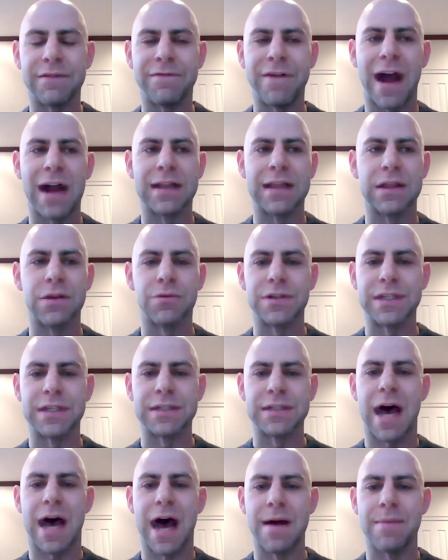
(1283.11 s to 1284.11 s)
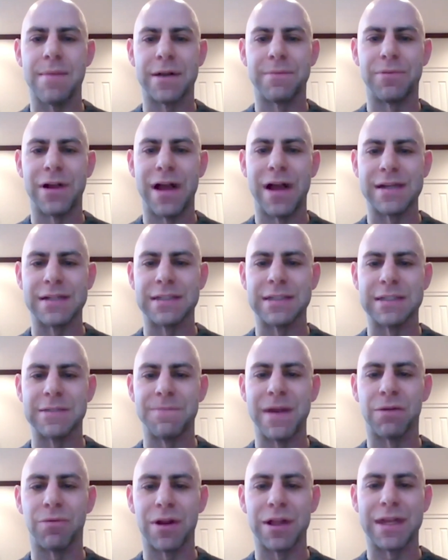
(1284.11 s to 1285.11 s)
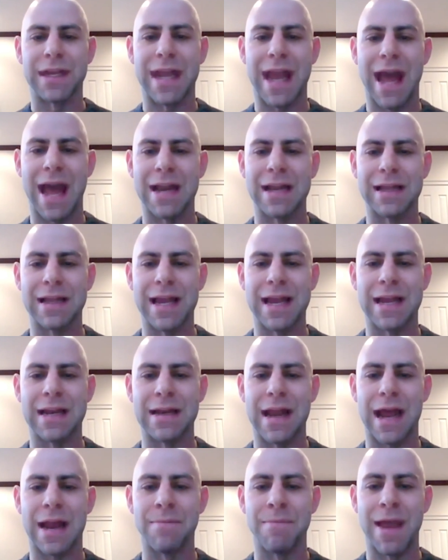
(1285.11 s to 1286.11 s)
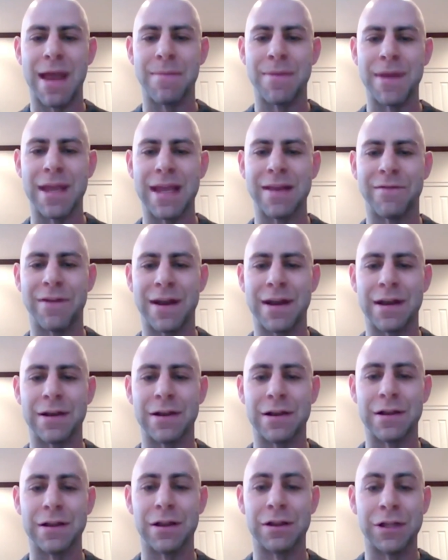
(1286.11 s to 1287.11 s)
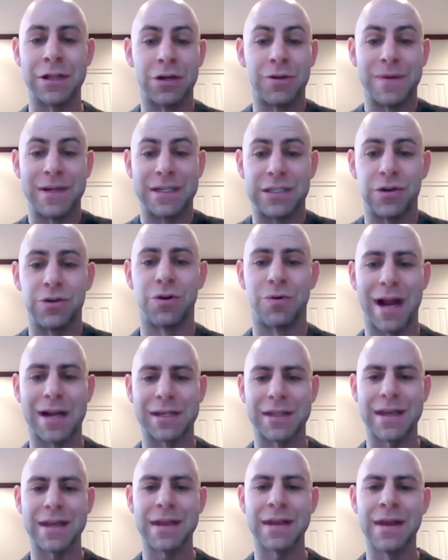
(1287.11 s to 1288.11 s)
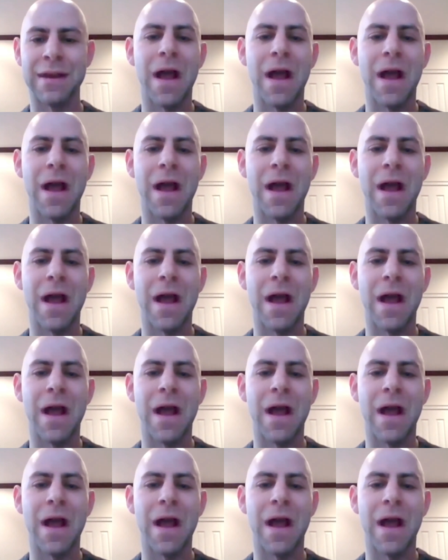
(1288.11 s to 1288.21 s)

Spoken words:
fact that there was a time and a place to speak really candidly and maybe even a little bit too directly.